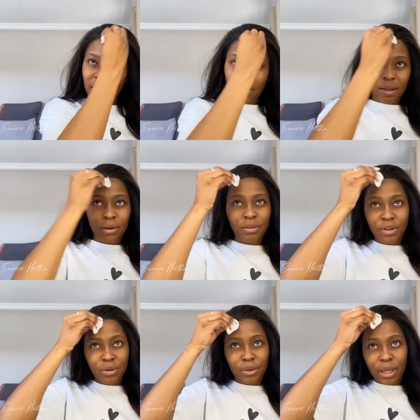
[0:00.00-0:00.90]
I don't
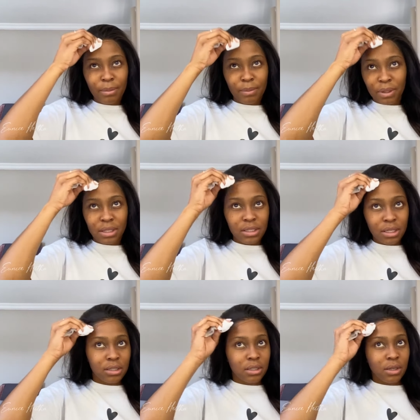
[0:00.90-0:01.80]
even know who came up with these
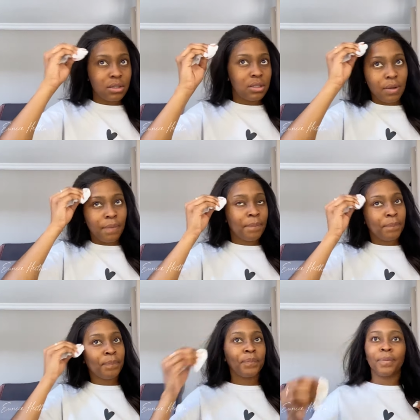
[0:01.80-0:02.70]
things, because
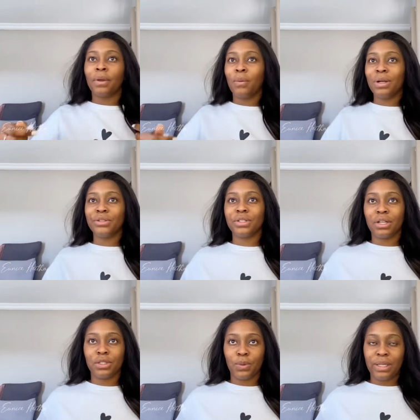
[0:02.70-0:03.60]
once you
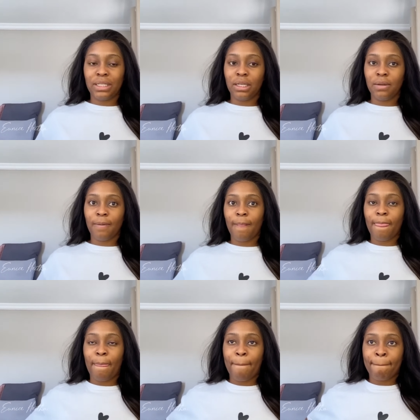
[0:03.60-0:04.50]
start sweating.
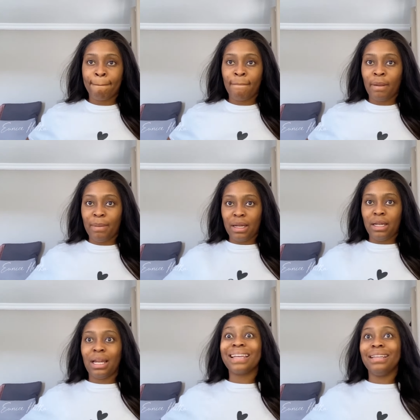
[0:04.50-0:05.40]
But
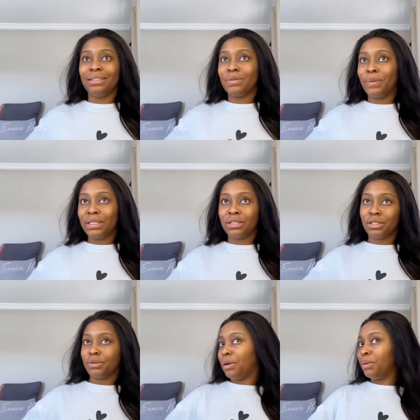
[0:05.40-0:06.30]
luckily it's winter,
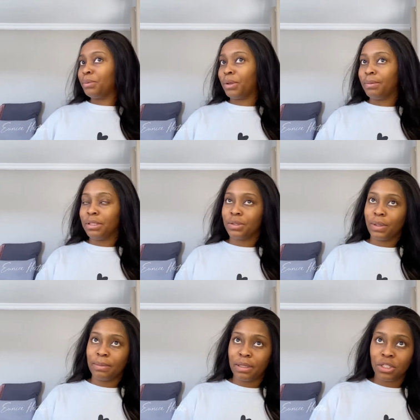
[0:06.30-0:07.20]
so I won't probably
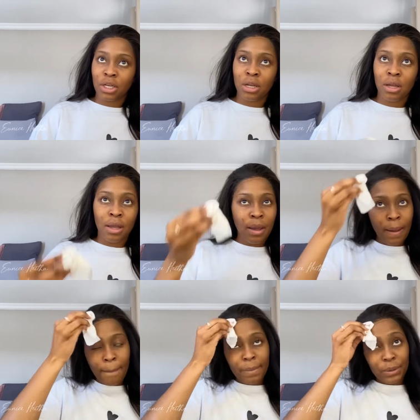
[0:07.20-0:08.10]
sweat much.
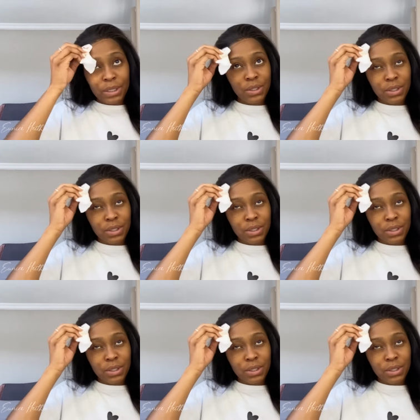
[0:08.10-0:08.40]
But once you